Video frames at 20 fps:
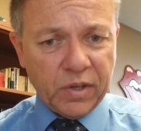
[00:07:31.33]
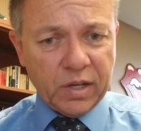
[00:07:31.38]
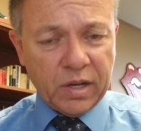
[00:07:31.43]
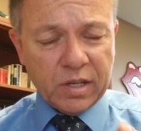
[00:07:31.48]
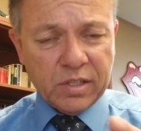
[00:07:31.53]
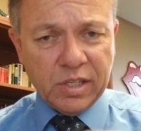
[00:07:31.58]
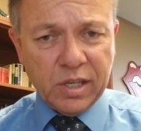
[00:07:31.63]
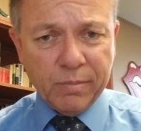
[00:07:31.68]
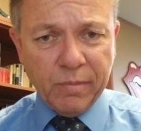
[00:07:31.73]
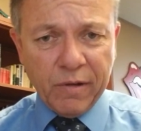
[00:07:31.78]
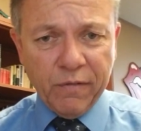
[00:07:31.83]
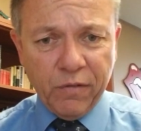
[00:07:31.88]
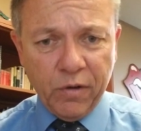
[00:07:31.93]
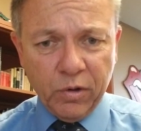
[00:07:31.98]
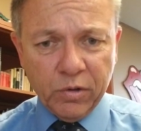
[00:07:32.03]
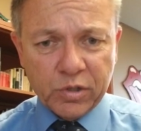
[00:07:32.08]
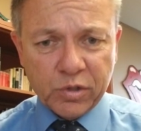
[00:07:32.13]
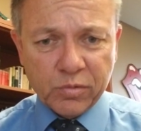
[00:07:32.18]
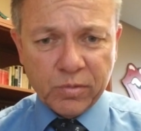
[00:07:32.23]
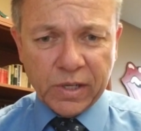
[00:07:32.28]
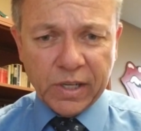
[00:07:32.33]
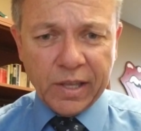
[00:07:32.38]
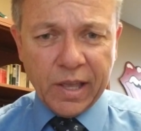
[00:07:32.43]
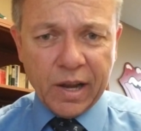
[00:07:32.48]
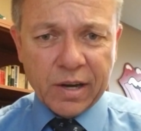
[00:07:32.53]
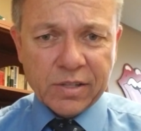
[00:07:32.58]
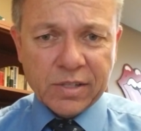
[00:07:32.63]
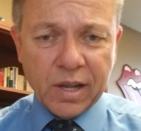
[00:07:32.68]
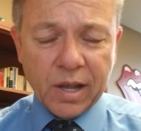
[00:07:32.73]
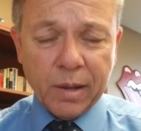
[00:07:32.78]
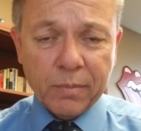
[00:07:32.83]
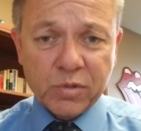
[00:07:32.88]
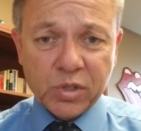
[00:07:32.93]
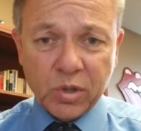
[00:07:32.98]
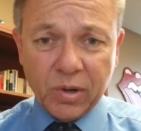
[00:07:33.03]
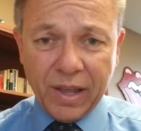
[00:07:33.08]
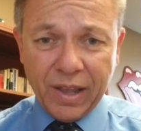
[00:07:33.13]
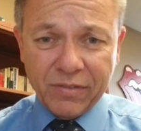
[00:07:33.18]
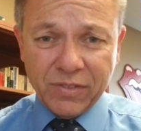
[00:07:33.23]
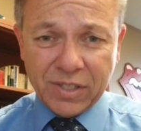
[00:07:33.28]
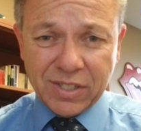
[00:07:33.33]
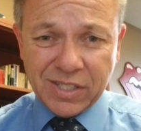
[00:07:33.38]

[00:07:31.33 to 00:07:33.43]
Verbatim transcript: and I see my phone is running out of time, so I have to